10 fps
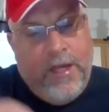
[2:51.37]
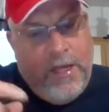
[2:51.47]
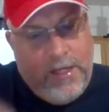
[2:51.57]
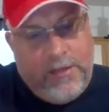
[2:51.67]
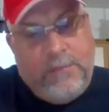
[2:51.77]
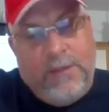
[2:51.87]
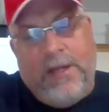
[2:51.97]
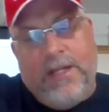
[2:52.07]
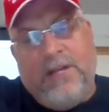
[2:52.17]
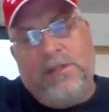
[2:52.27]
Yet they made
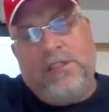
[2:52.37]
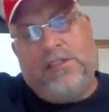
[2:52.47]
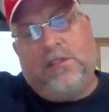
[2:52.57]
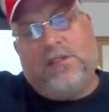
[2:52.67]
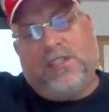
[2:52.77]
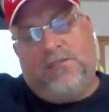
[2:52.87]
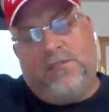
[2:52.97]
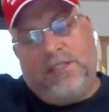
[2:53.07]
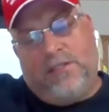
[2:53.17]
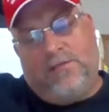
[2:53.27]
Diamond and Silk just
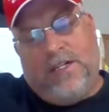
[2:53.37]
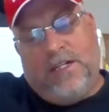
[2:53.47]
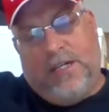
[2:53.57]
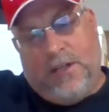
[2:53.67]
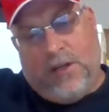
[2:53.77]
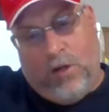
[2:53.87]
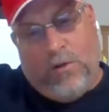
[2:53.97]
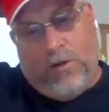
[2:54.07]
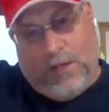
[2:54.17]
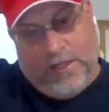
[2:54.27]
testify under
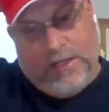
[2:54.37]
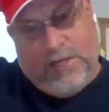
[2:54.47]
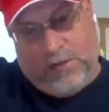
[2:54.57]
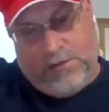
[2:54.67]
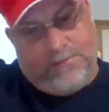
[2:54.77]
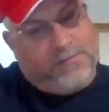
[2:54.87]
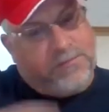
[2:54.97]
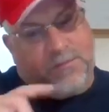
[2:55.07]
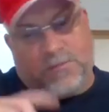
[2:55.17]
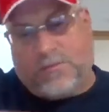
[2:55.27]
oath on that one.
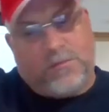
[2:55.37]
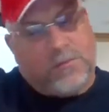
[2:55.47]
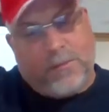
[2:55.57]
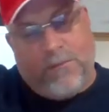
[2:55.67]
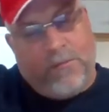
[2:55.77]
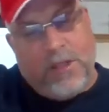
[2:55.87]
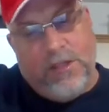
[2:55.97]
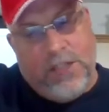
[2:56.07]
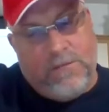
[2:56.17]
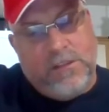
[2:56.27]
The
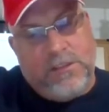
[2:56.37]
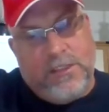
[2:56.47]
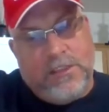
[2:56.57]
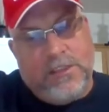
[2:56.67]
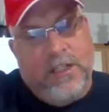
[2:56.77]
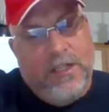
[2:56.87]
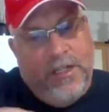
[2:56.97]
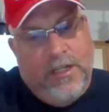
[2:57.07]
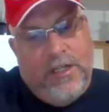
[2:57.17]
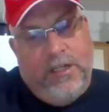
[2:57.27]
difference is
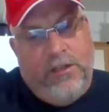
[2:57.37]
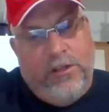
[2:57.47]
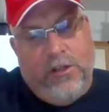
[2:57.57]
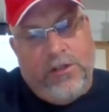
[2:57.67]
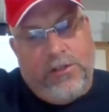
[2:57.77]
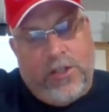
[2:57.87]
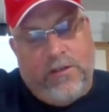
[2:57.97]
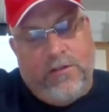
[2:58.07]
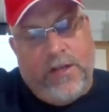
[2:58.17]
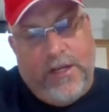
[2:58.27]
two
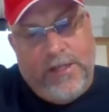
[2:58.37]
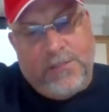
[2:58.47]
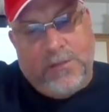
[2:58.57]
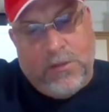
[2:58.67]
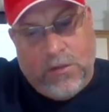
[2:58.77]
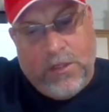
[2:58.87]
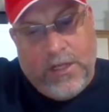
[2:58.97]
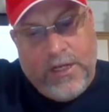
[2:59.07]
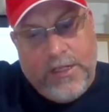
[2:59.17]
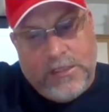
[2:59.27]
conservative ladies, minority
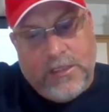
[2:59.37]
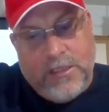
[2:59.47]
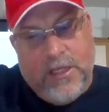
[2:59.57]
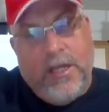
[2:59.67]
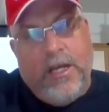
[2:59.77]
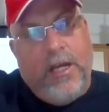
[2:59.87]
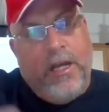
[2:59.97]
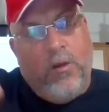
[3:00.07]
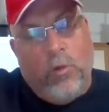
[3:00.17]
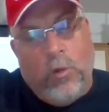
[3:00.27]
ladies,
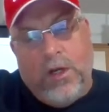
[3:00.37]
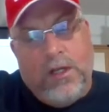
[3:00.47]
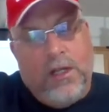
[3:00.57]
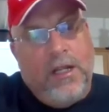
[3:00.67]
and one